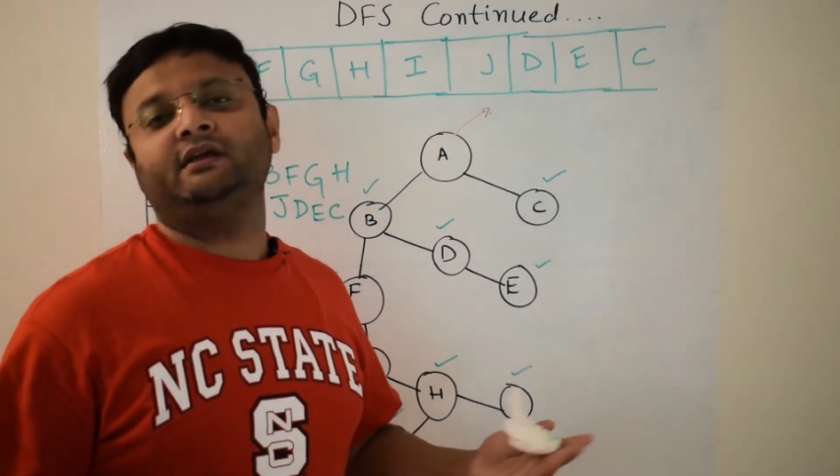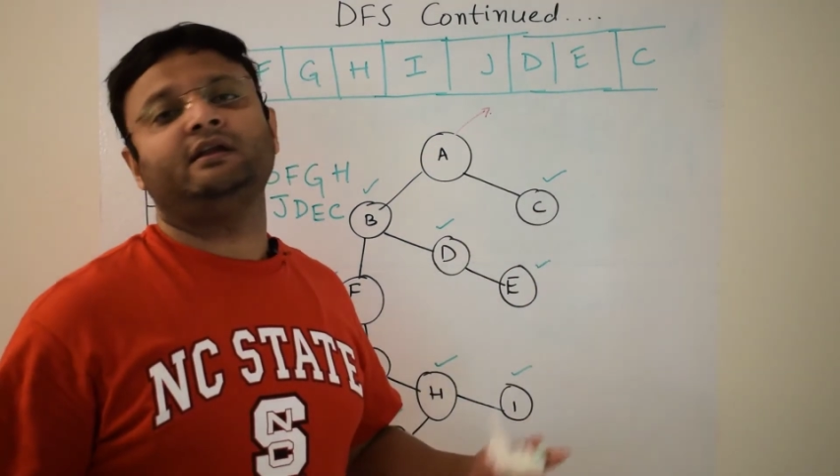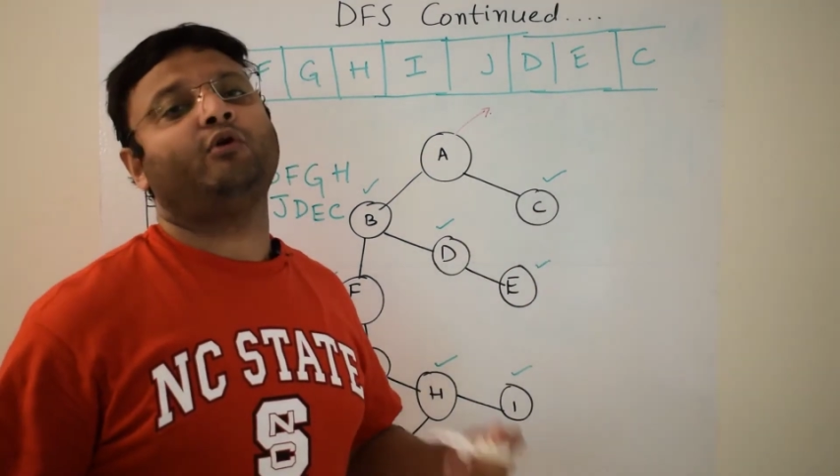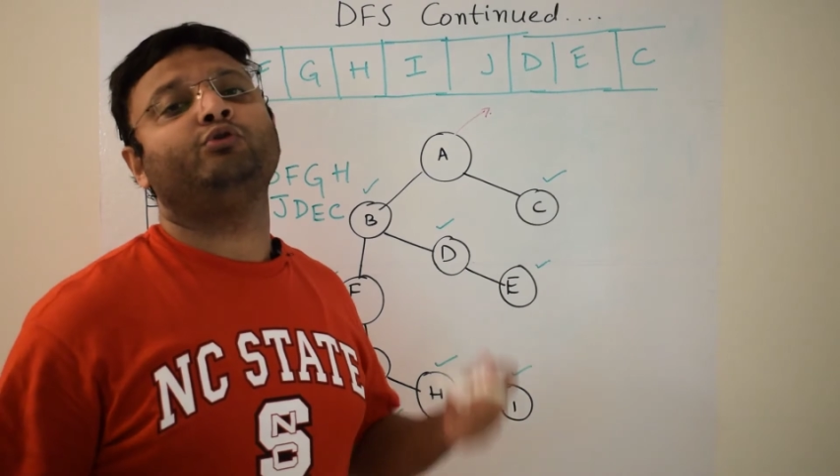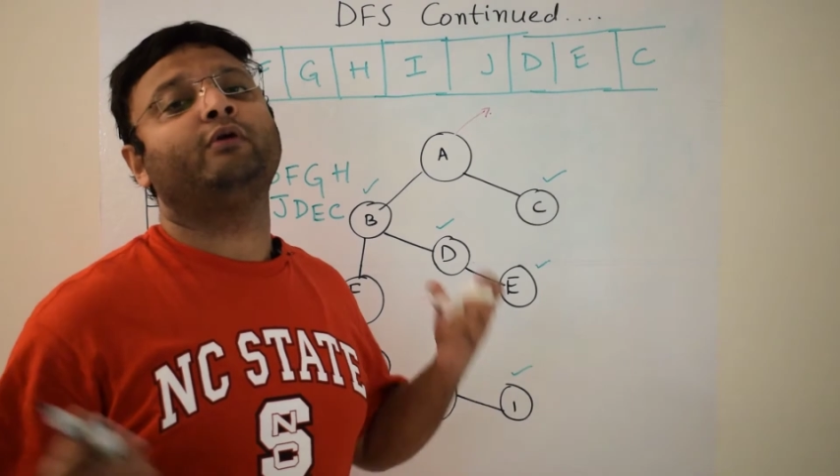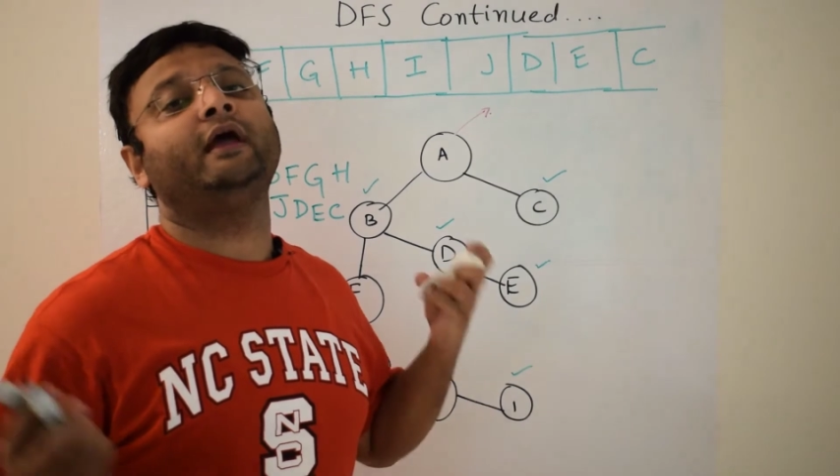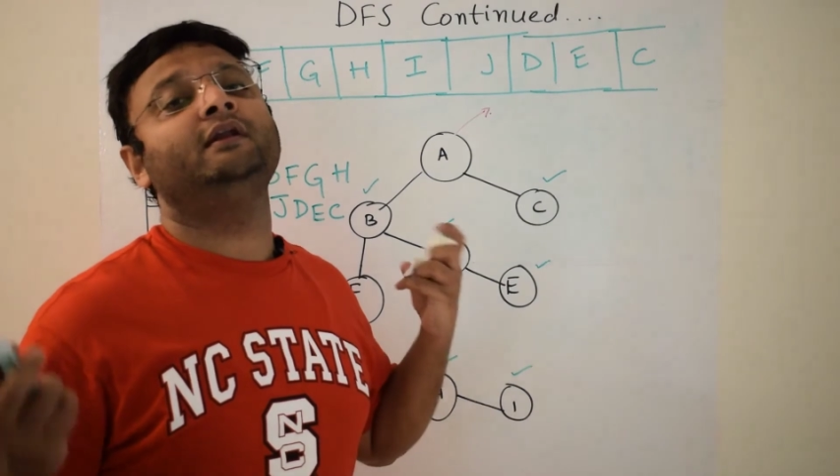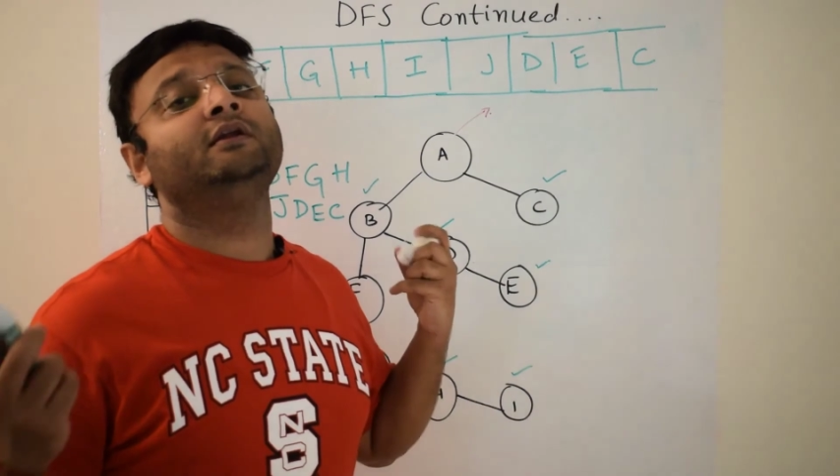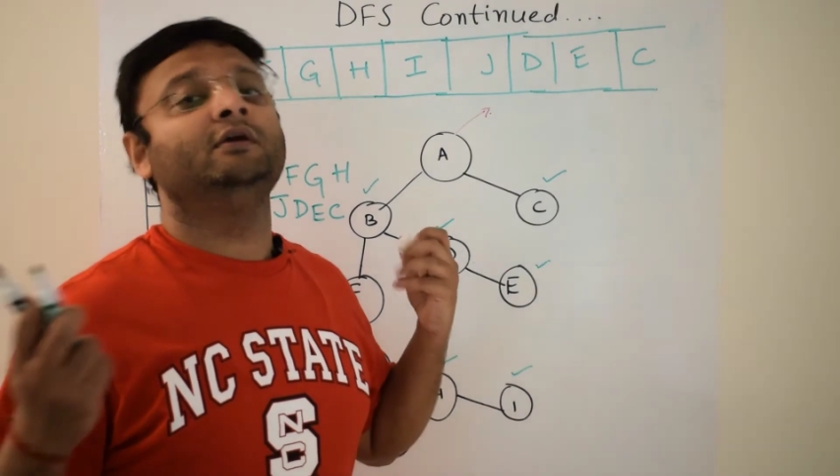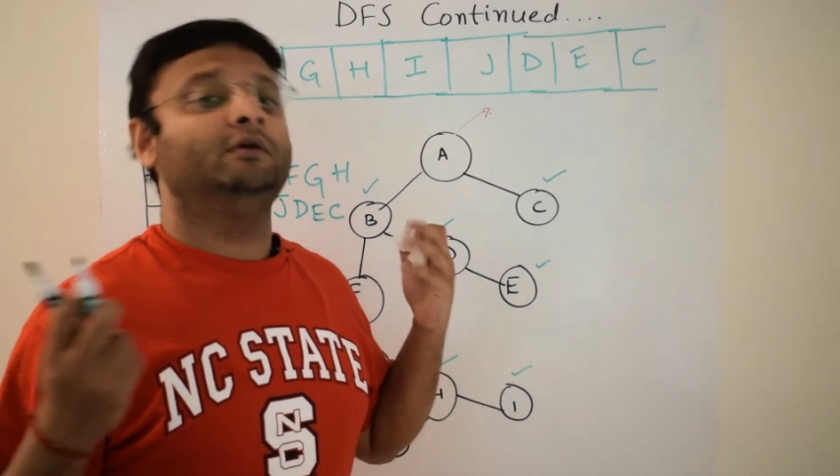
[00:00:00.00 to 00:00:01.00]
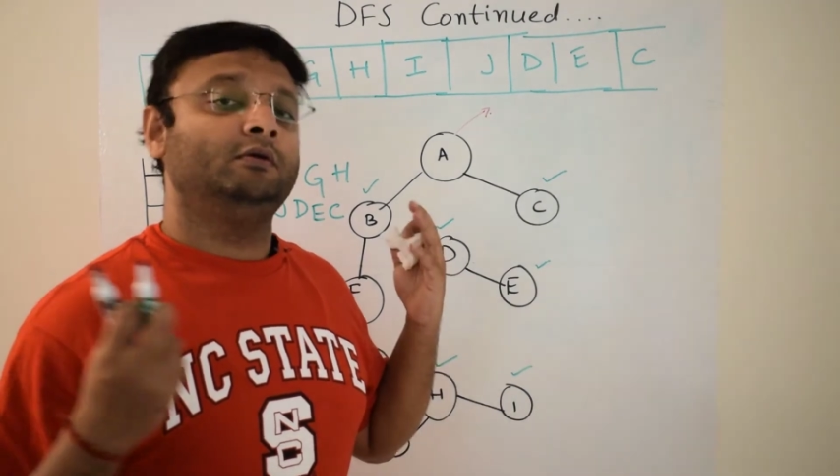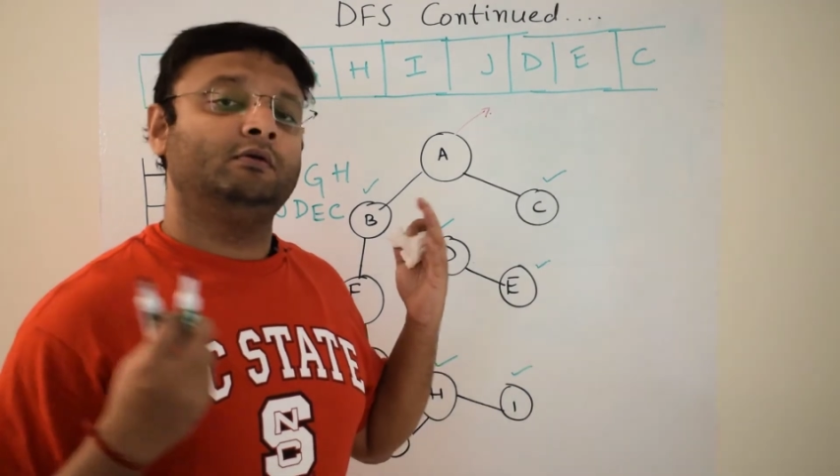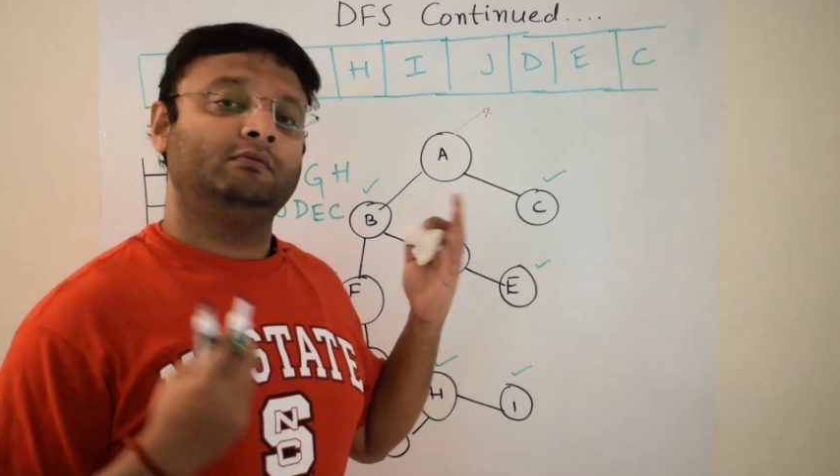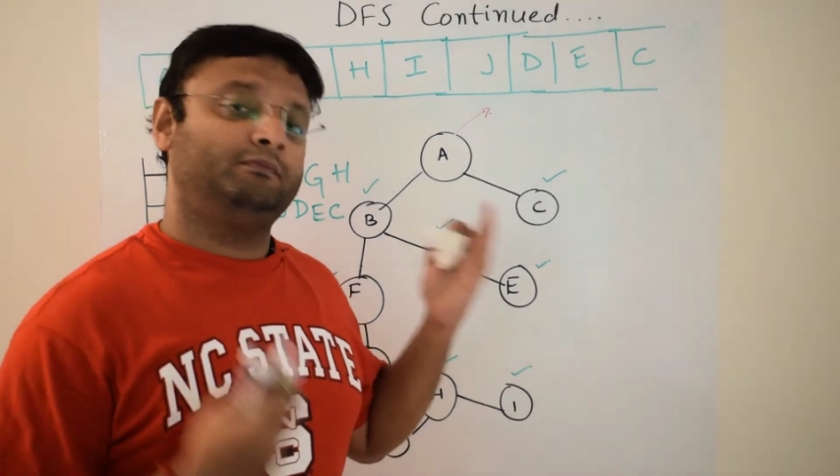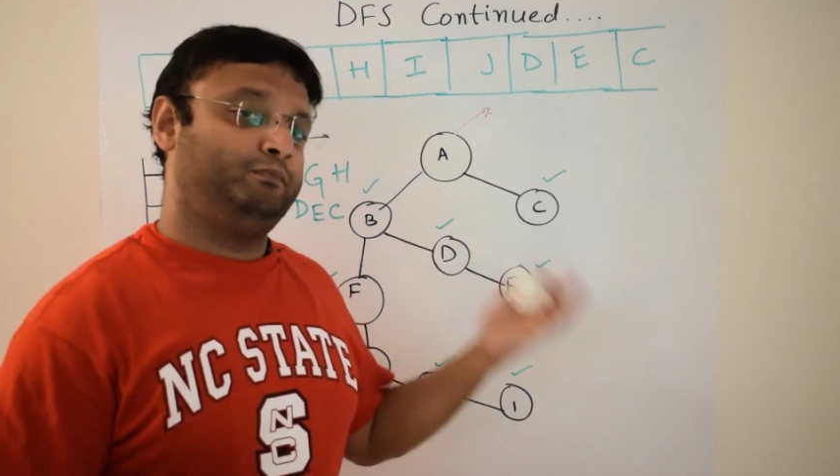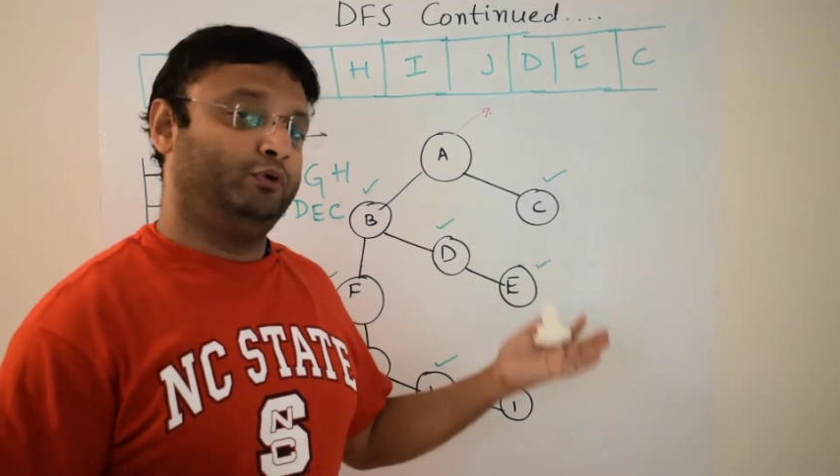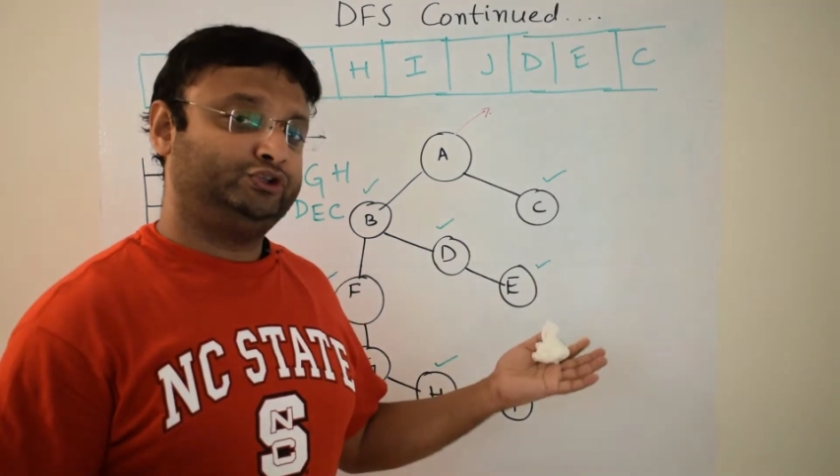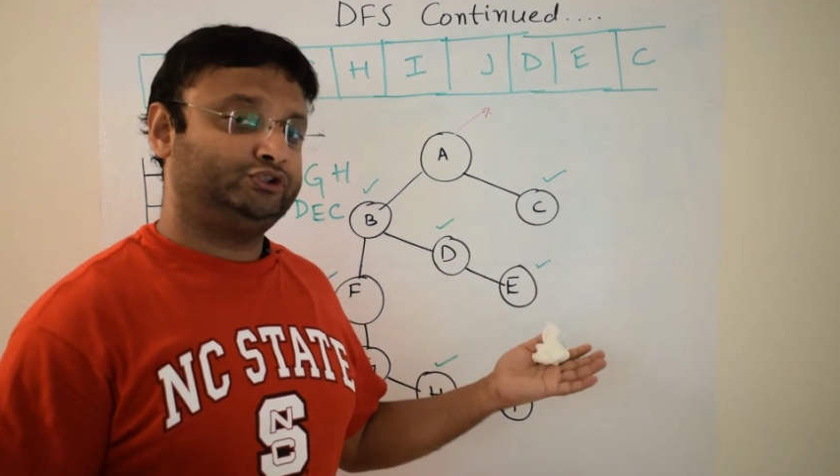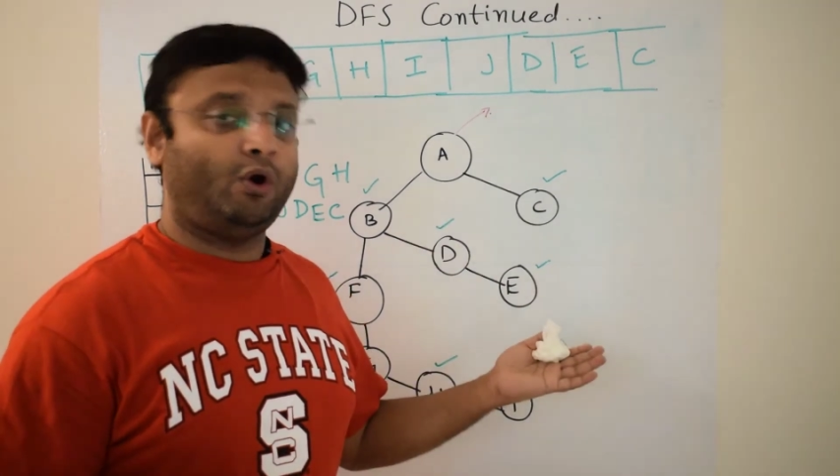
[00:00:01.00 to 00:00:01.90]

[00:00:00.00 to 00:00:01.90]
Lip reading: Now you can push